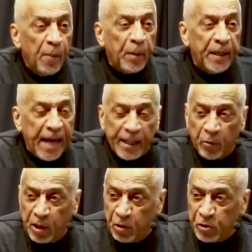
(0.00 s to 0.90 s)
But neither
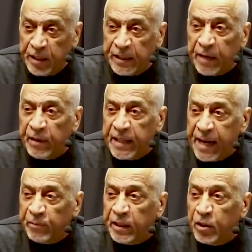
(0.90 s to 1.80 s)
one of those things have a
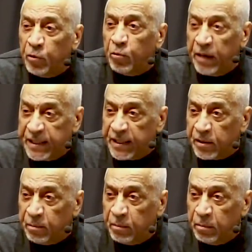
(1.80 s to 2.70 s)
damn thing to do with racism.